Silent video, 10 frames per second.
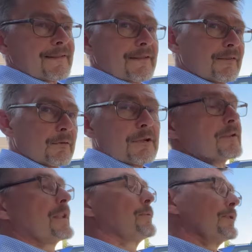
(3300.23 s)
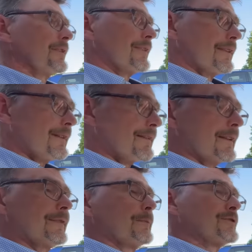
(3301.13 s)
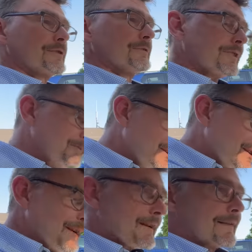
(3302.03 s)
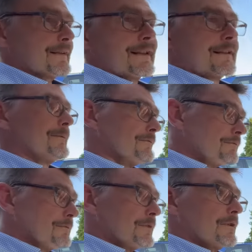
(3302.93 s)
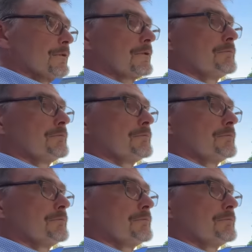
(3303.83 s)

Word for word: and so on. When we did the heat test, we showed him. I said, hey, look,